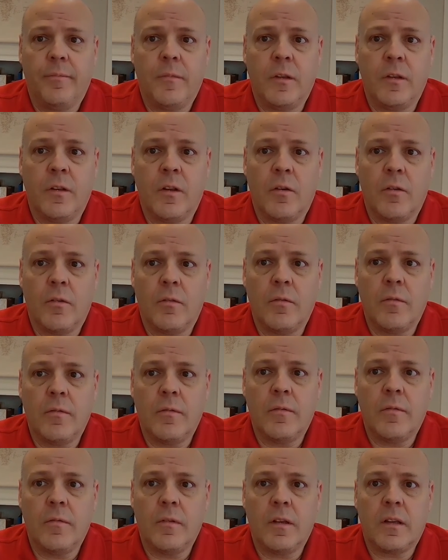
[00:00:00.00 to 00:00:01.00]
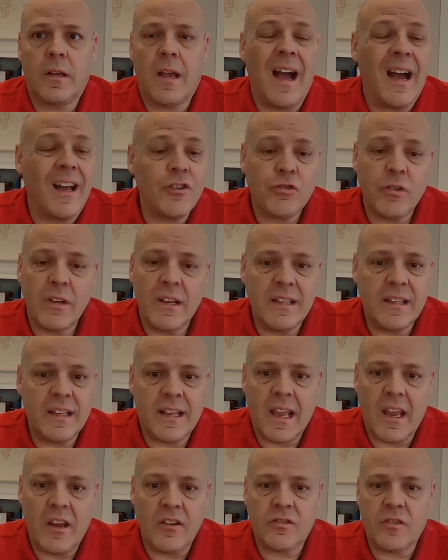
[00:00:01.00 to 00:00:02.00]
you know,
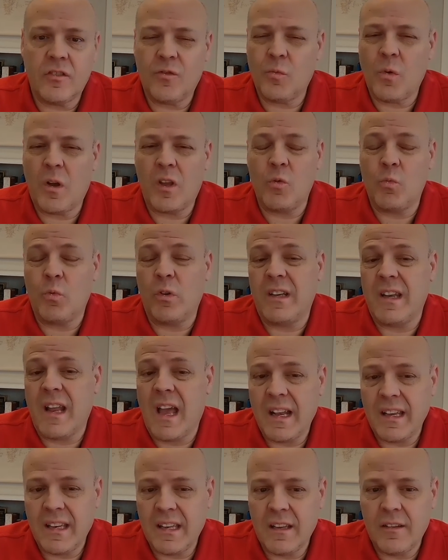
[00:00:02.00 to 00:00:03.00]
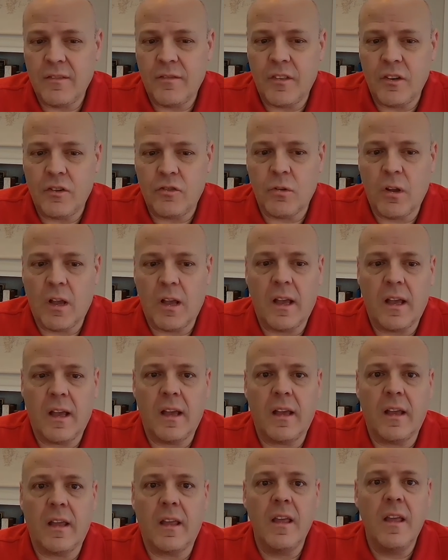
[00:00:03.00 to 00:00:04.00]
contraindications why you would not give the
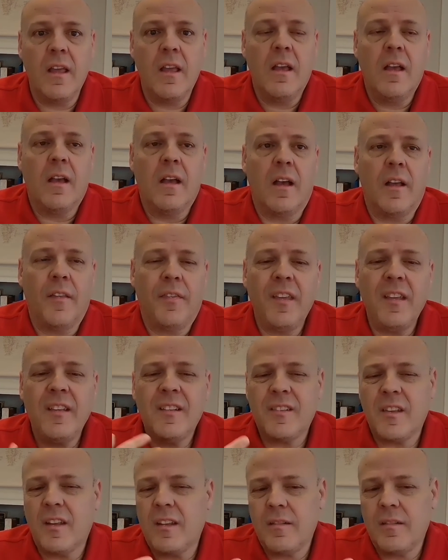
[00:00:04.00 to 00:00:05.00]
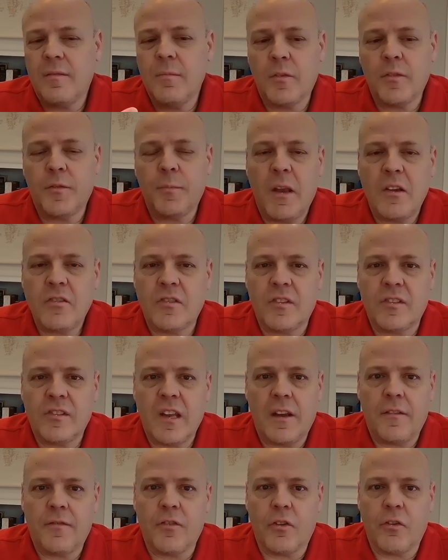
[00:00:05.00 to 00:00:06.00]
drug, things that most patients
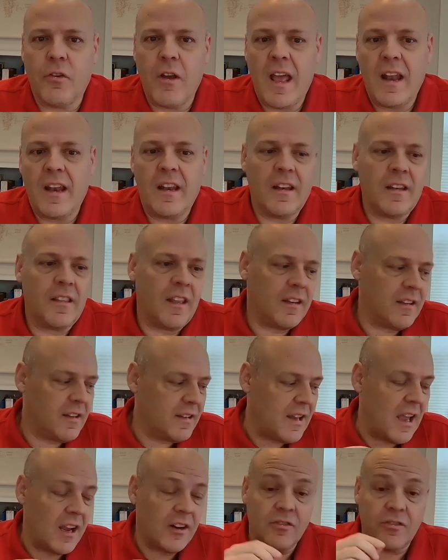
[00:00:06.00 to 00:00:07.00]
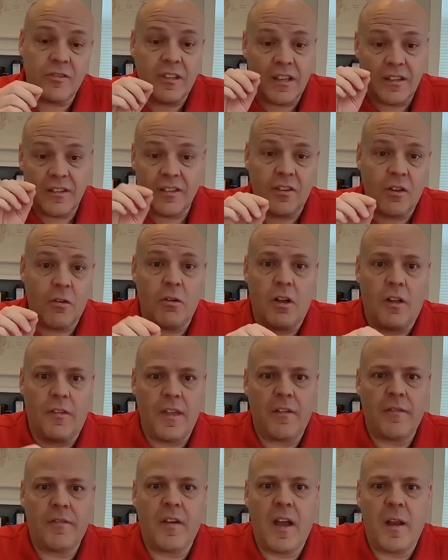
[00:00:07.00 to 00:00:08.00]
take for granted that doctors need to know all
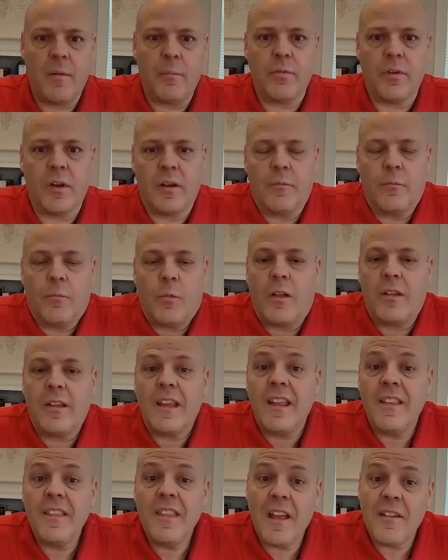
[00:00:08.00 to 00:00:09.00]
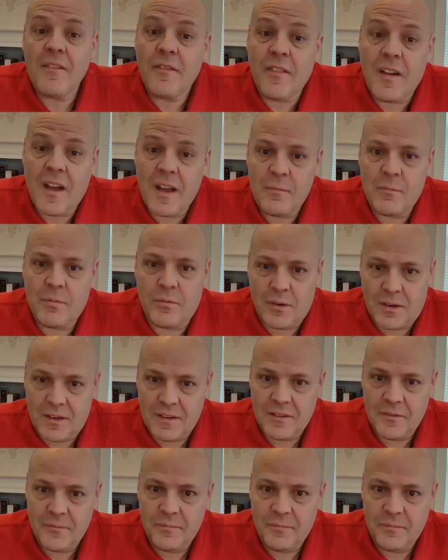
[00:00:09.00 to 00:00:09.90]
that fine print. Well, in that fine print,